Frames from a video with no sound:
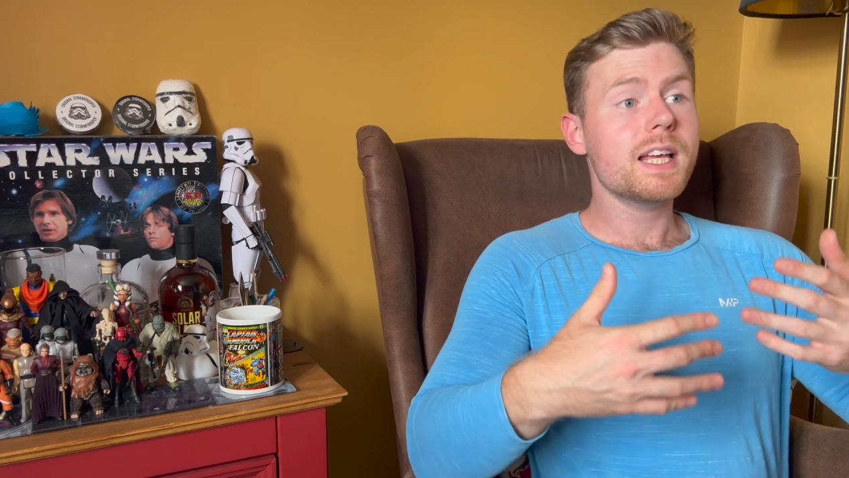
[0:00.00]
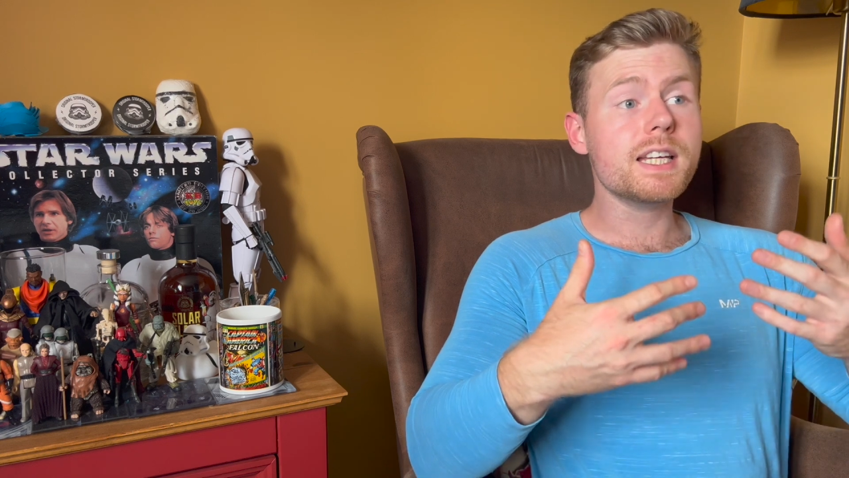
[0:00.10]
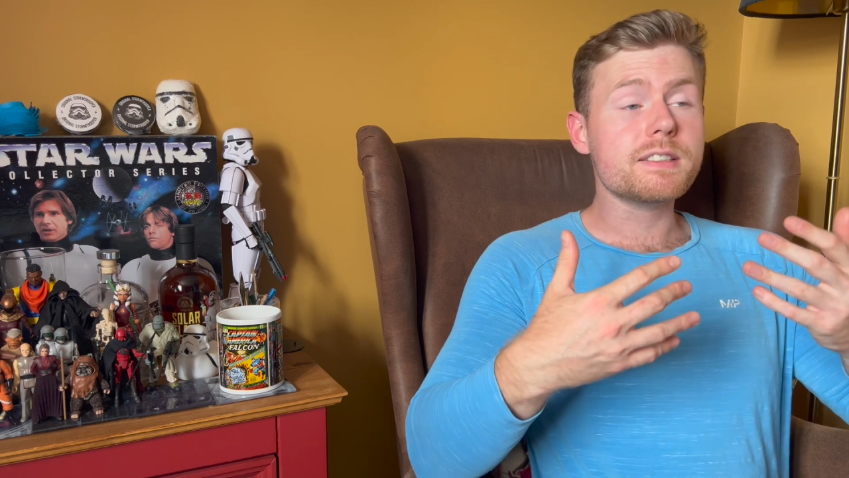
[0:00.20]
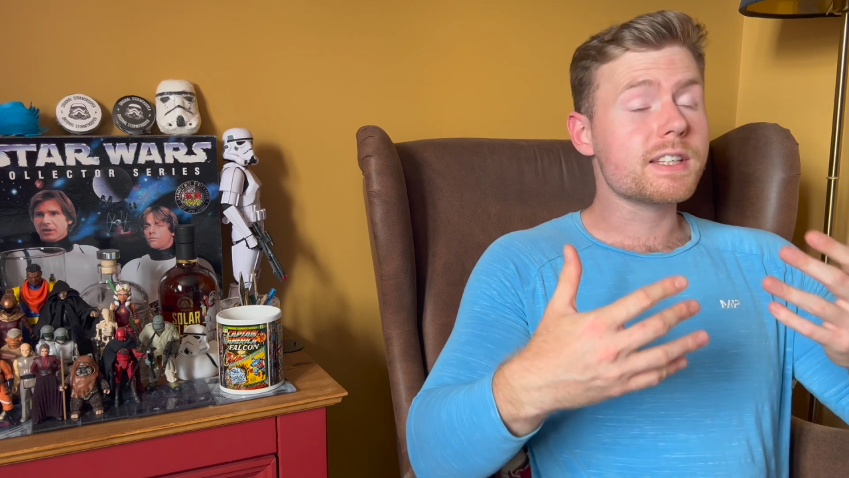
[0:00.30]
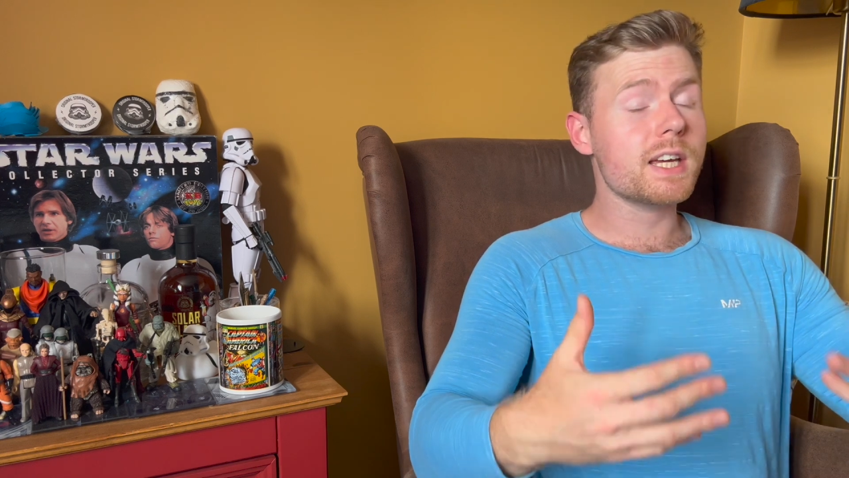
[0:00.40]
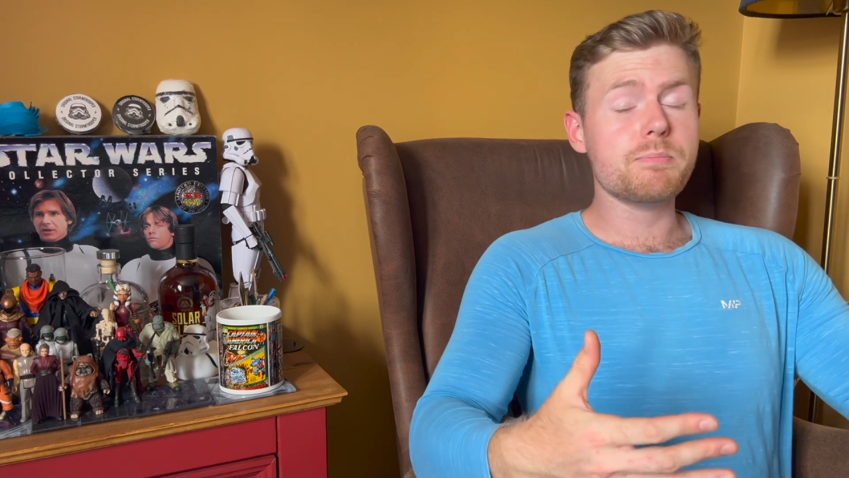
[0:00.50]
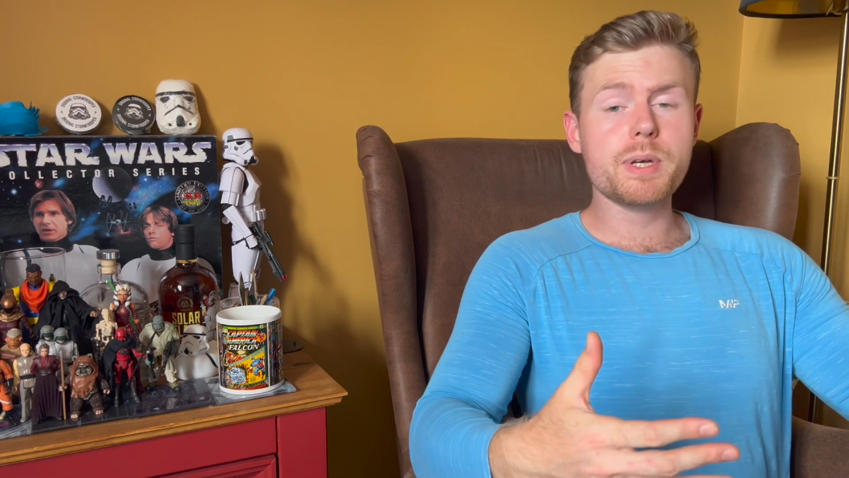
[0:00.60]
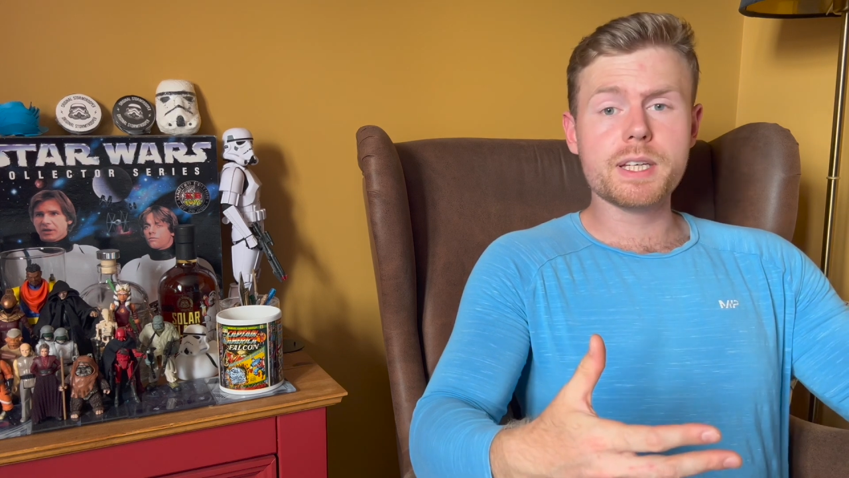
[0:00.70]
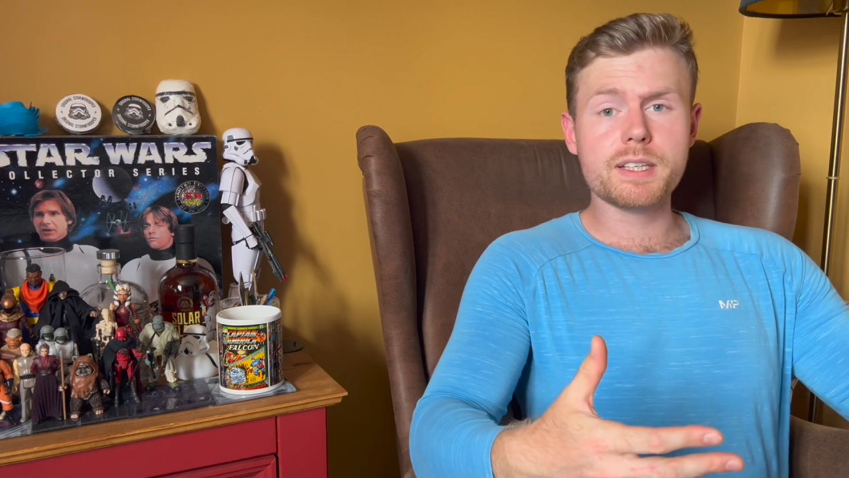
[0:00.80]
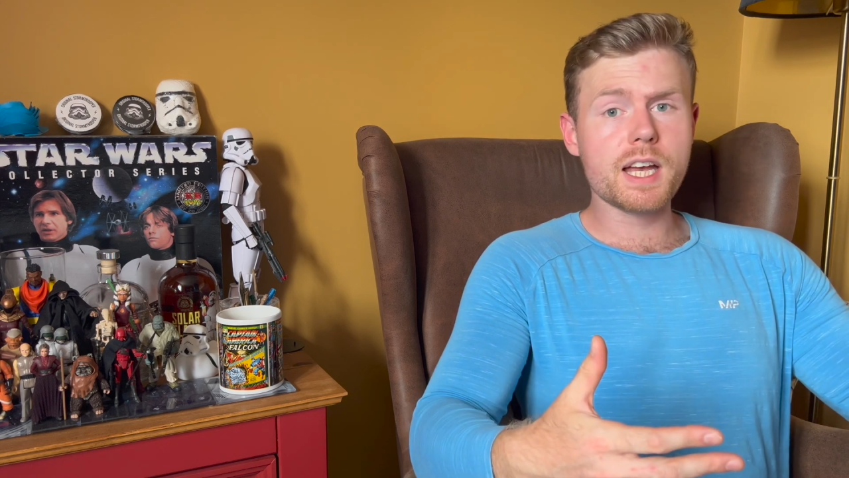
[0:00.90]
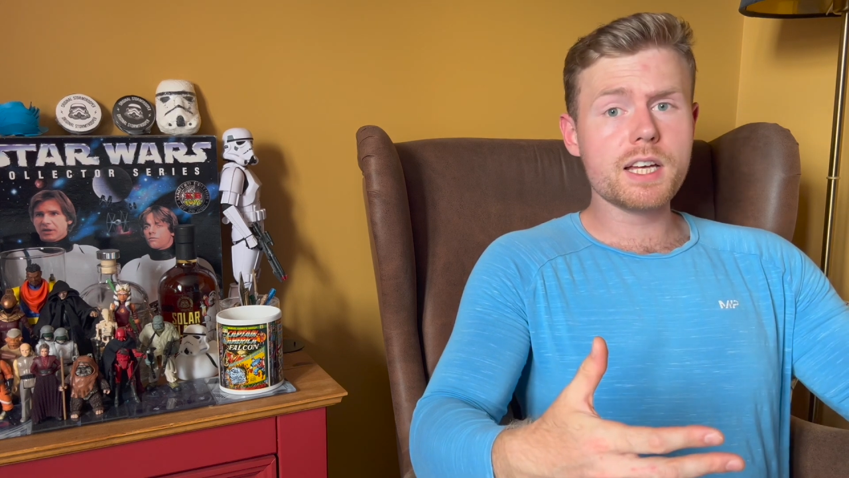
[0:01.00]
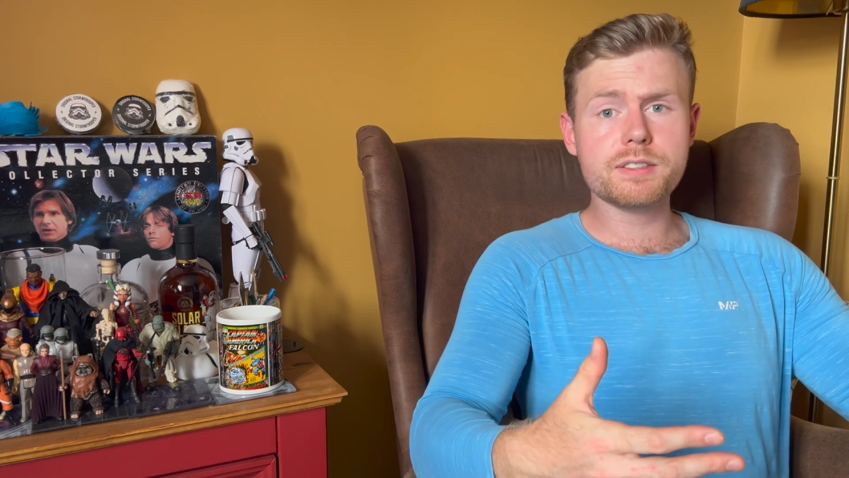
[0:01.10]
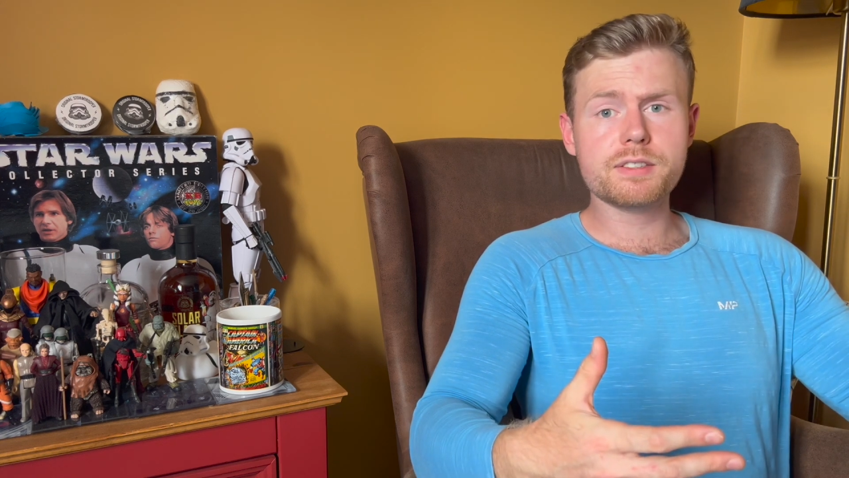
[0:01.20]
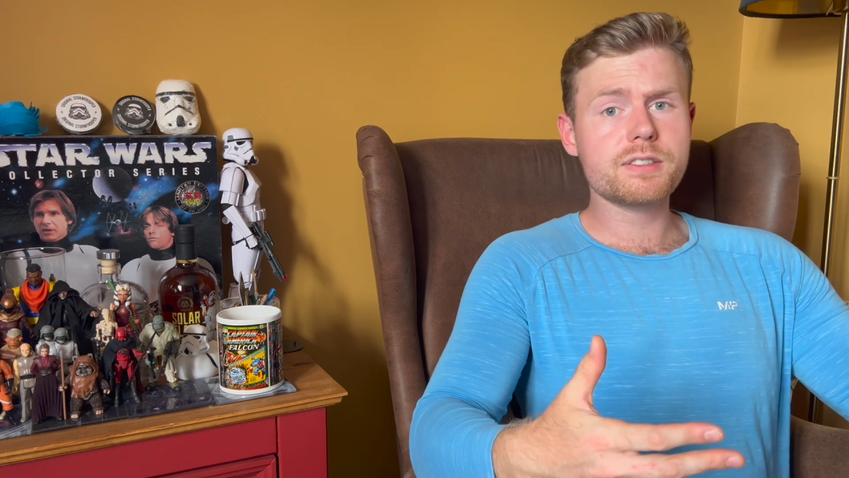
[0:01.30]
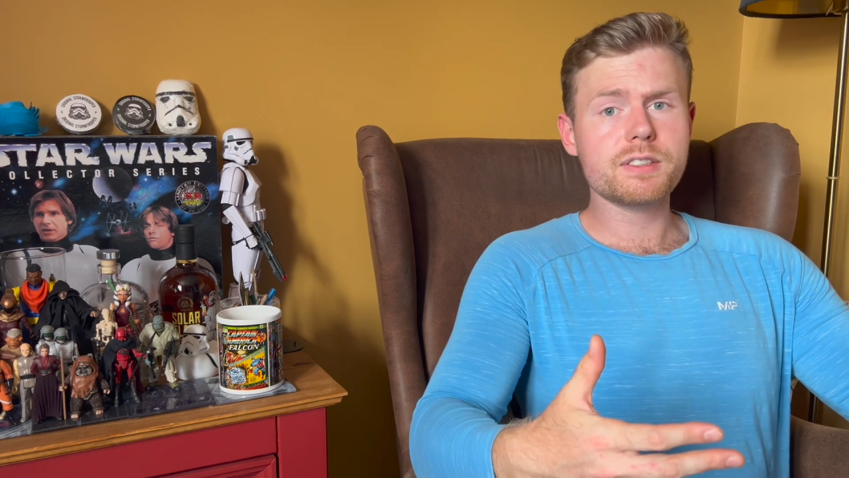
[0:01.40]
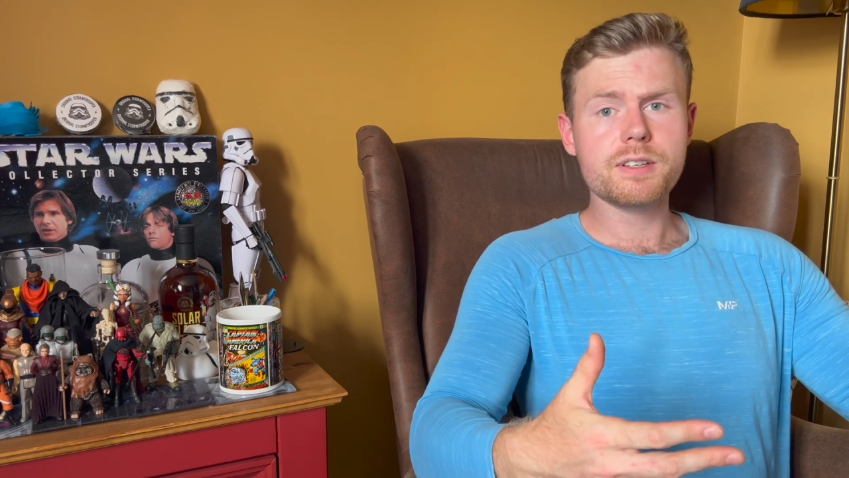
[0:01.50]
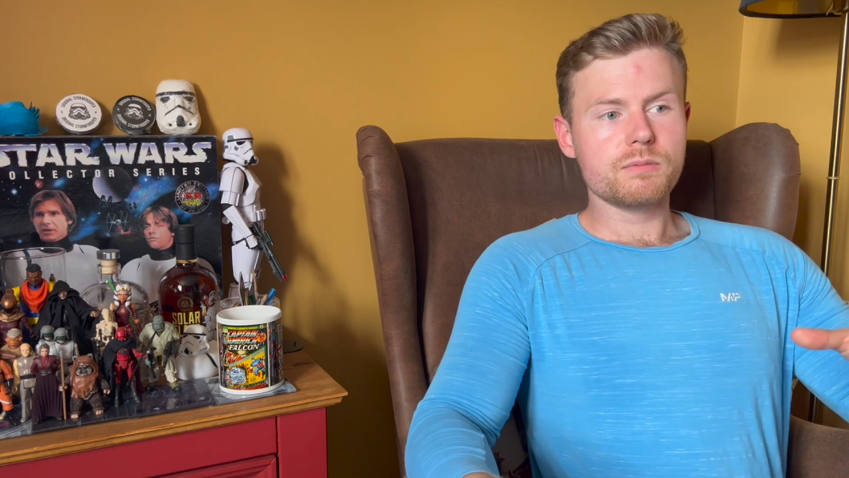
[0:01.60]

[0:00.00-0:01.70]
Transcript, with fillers: it's getting bigger guests.